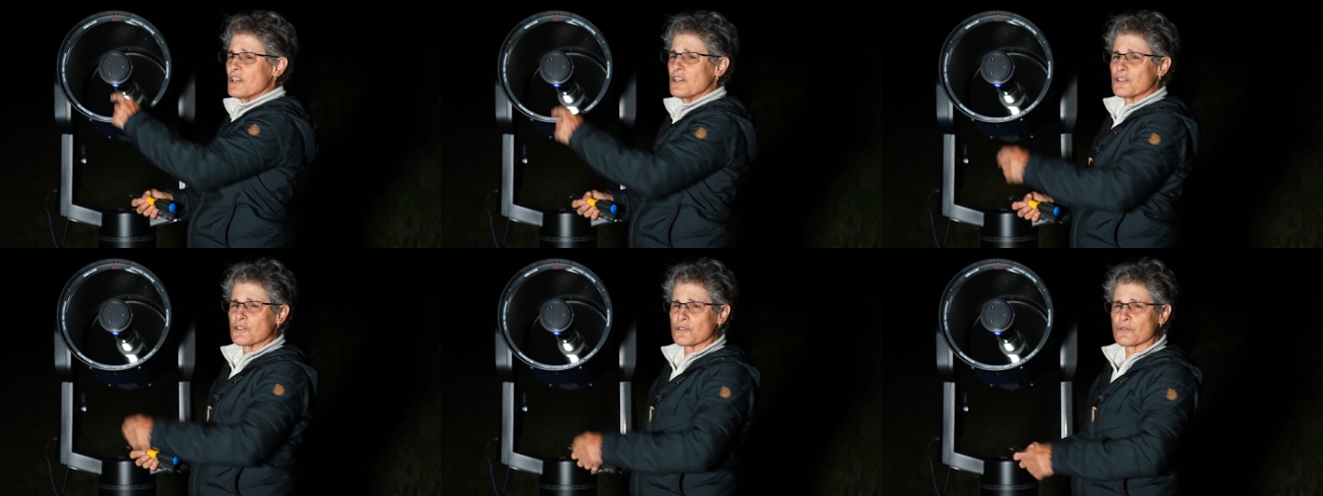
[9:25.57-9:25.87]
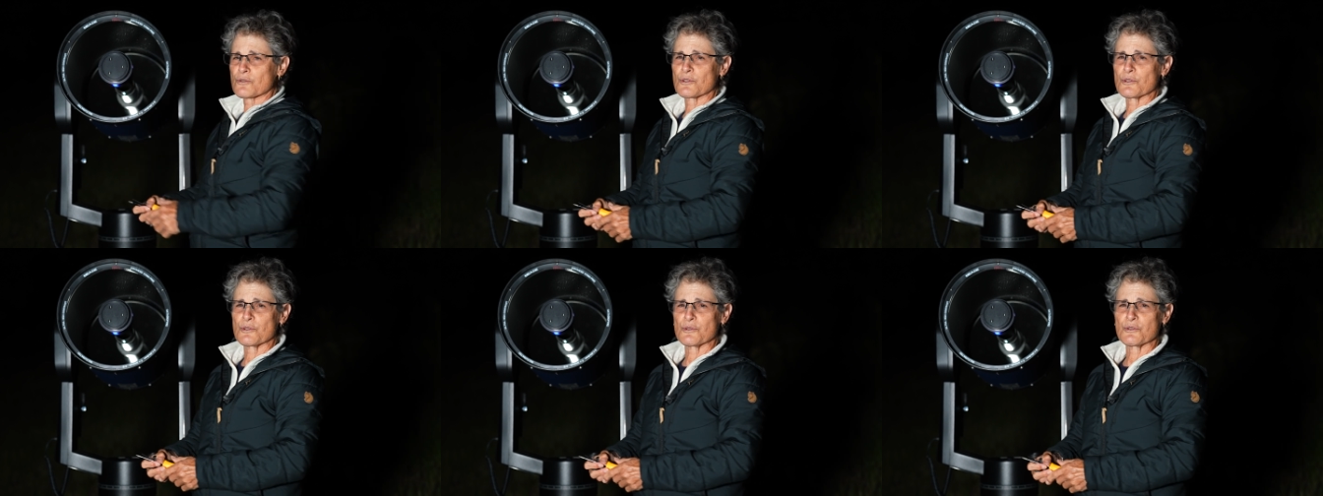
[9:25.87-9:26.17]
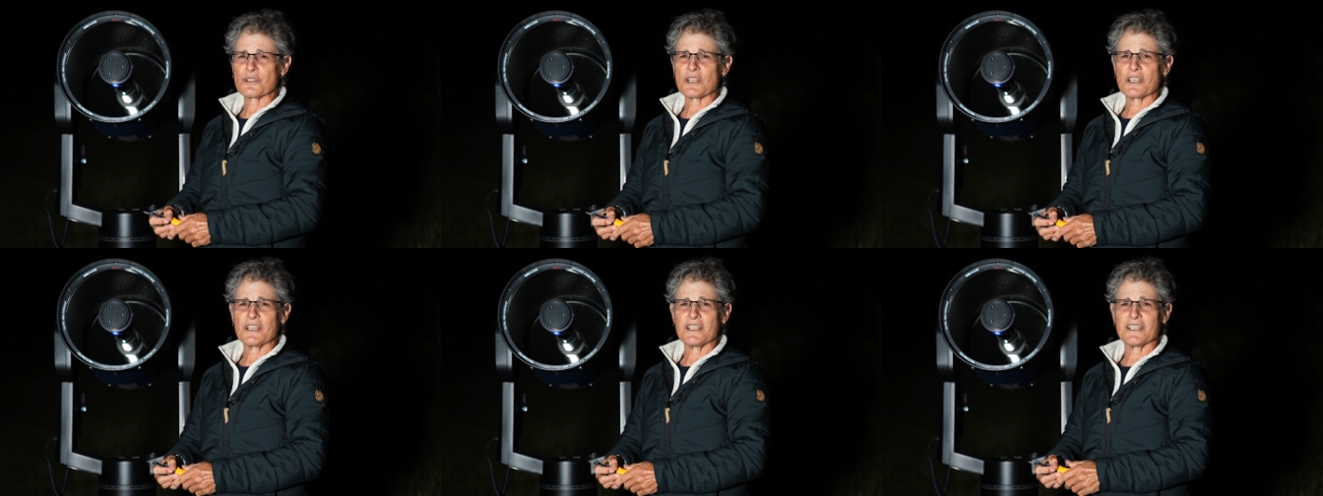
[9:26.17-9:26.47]

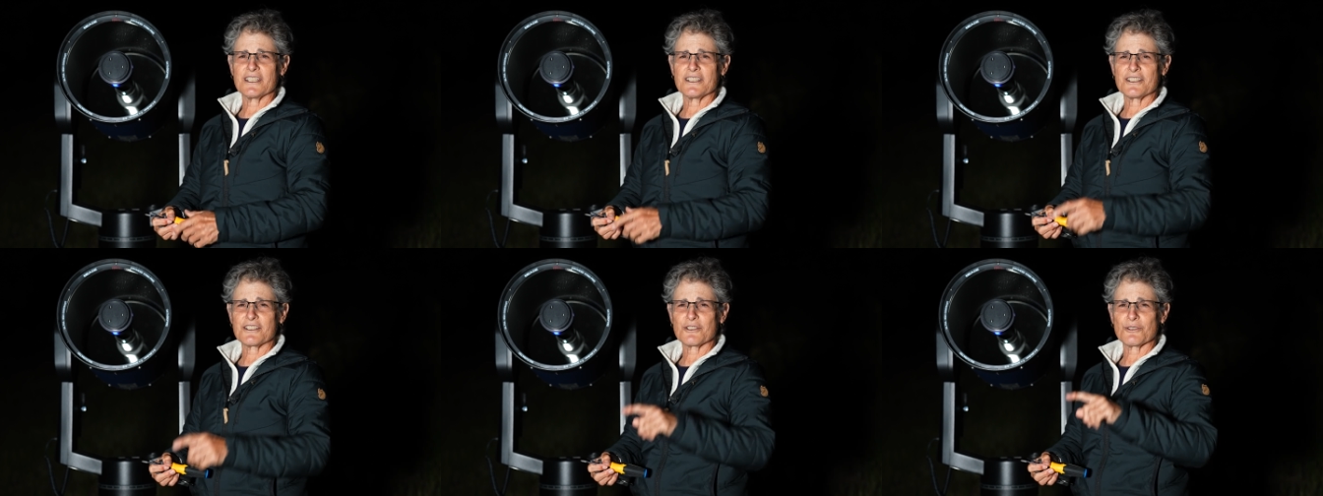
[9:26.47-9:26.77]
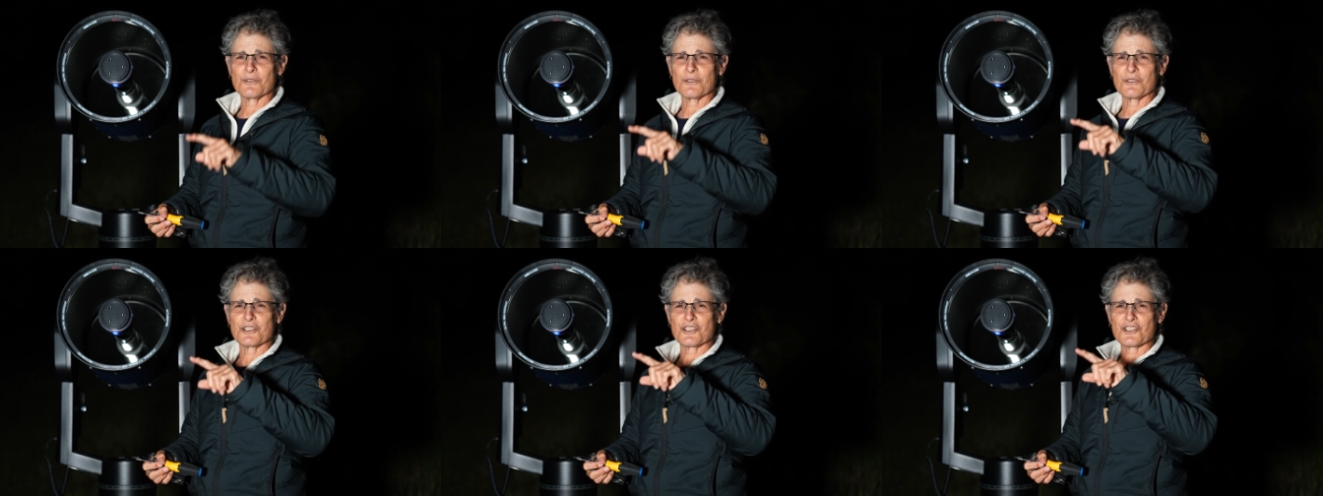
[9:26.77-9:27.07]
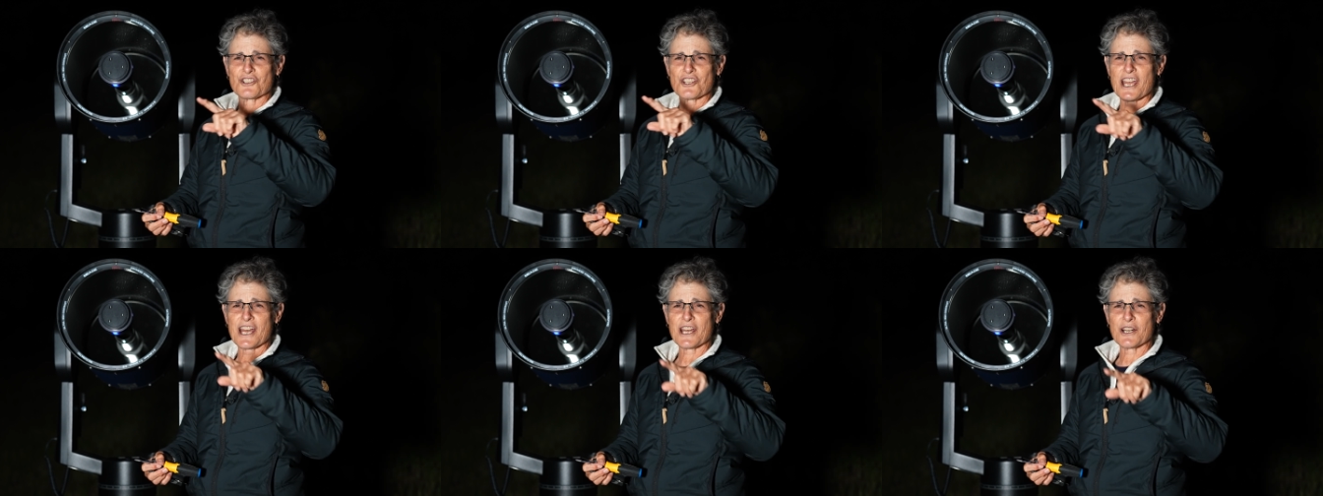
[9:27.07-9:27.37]
screws until the
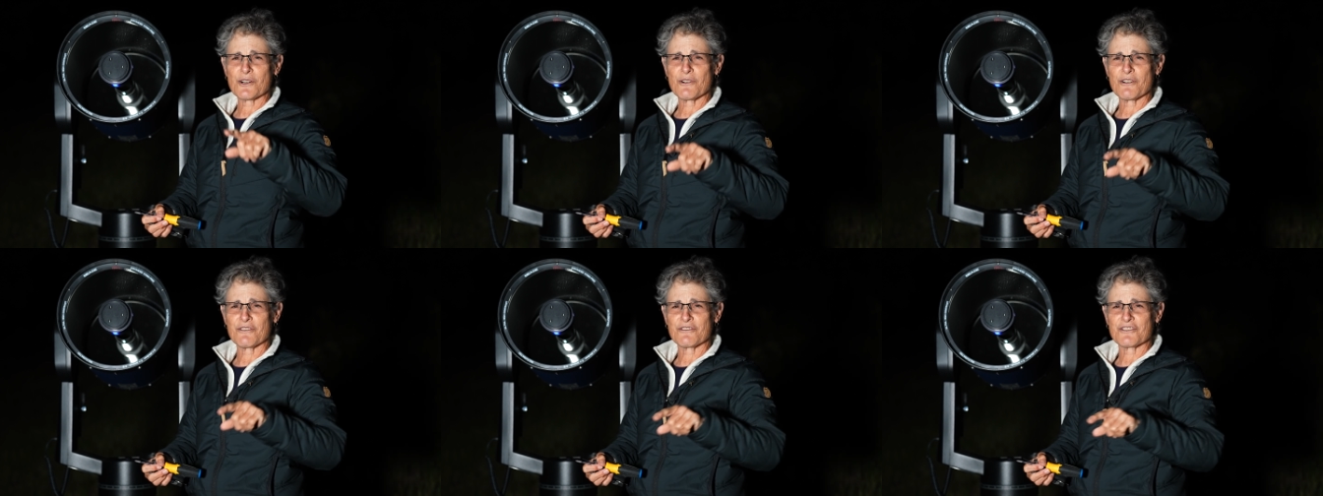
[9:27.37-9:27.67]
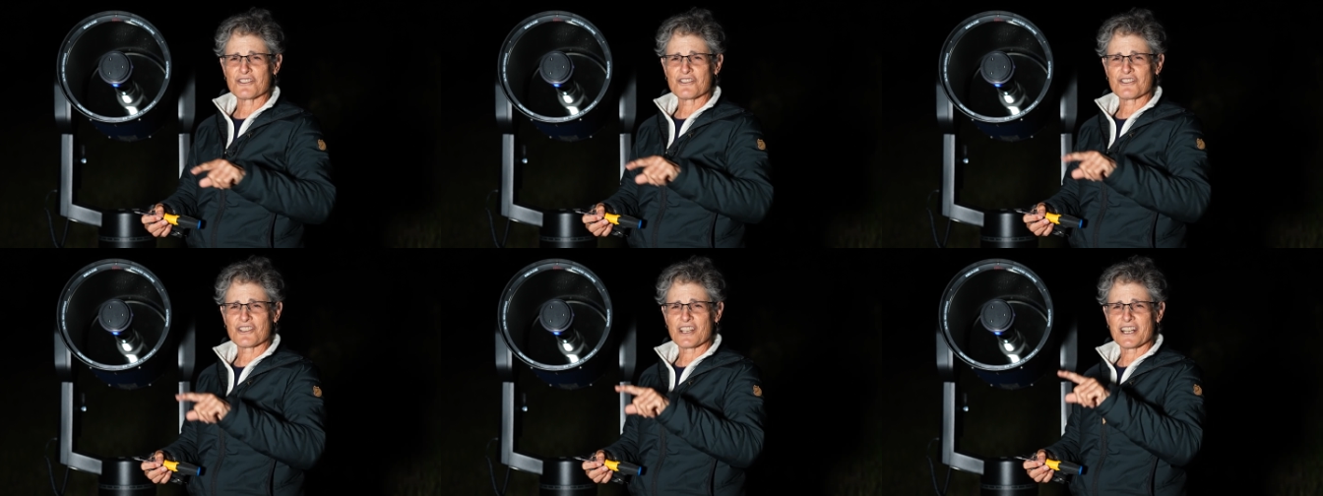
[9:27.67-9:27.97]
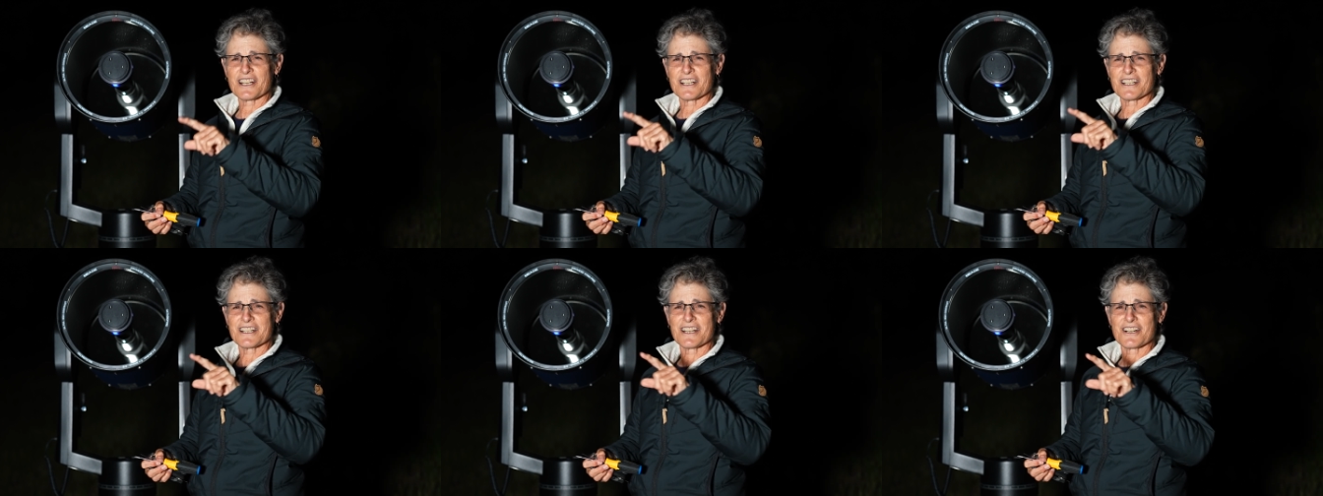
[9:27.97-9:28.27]
shadow of the
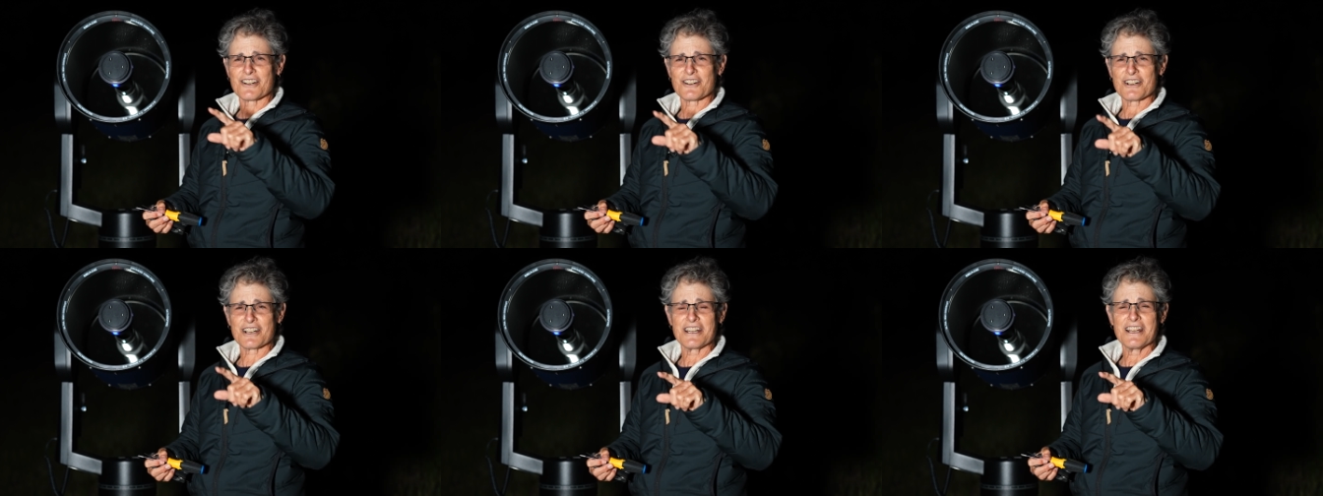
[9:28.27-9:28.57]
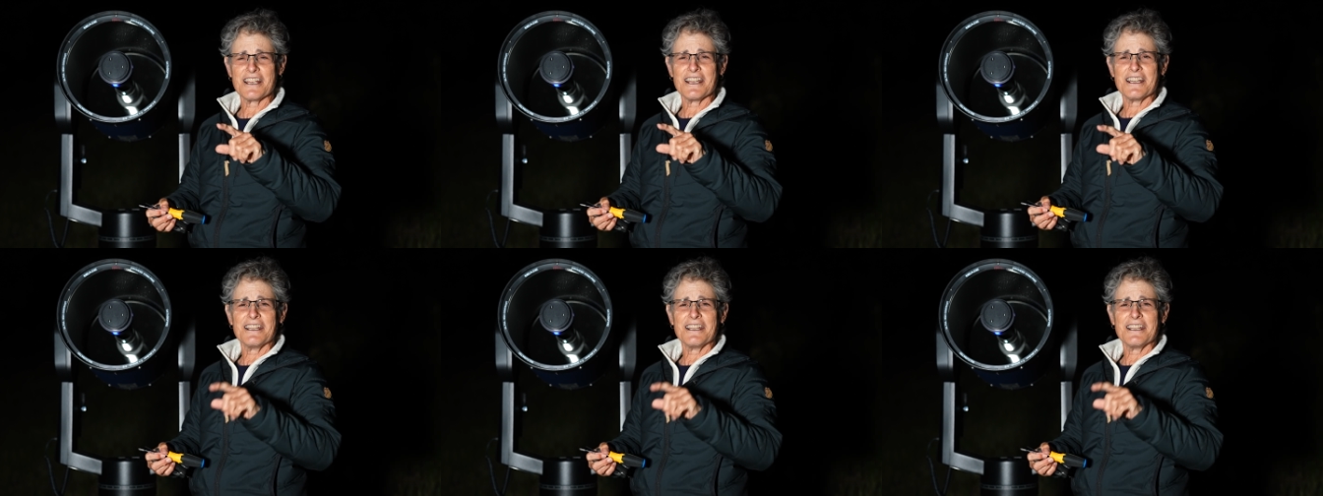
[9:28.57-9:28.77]
secondary